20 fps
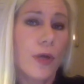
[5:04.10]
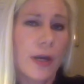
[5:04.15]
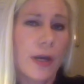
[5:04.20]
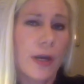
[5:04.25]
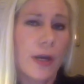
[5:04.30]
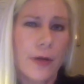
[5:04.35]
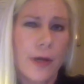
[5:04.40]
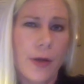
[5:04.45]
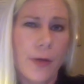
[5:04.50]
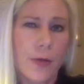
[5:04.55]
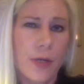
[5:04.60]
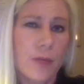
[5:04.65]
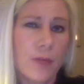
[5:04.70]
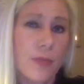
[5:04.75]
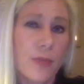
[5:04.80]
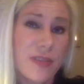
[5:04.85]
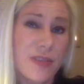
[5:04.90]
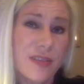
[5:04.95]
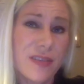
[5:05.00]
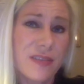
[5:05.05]
karaoke
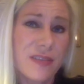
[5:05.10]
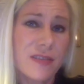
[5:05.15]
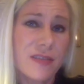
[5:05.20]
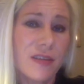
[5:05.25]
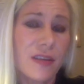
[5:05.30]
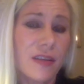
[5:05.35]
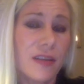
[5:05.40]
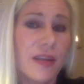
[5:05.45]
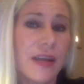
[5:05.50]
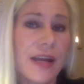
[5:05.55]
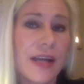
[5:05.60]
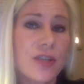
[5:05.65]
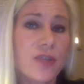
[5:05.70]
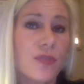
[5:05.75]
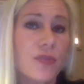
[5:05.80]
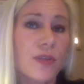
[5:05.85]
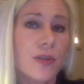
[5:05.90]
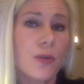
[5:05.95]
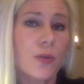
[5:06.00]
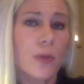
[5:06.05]
business in
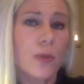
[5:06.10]
Nashville.